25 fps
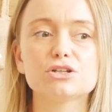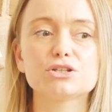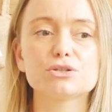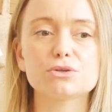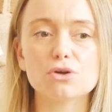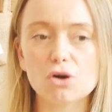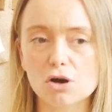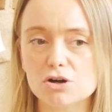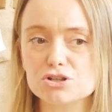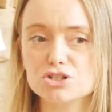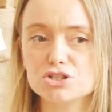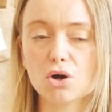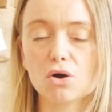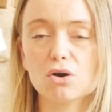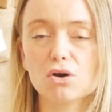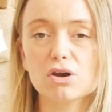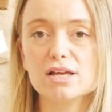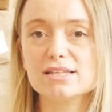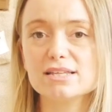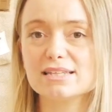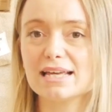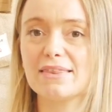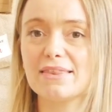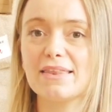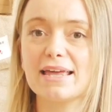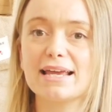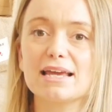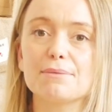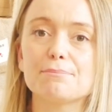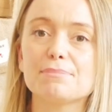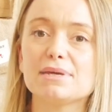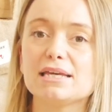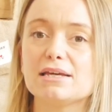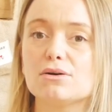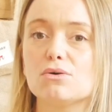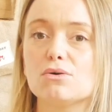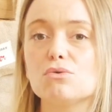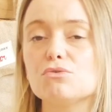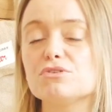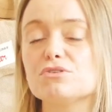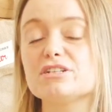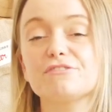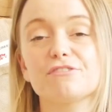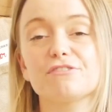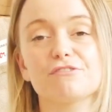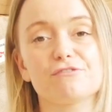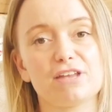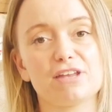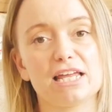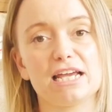hot chocolates, and they can be all
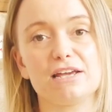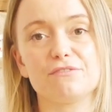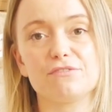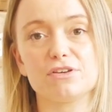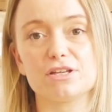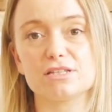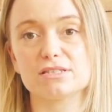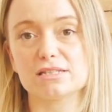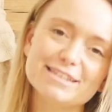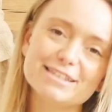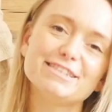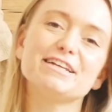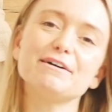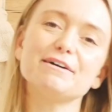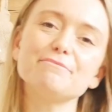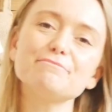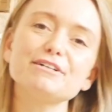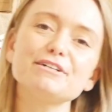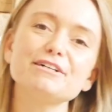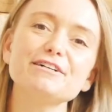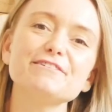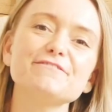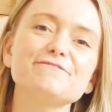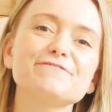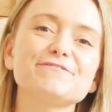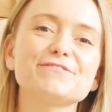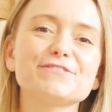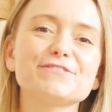different flavors. Number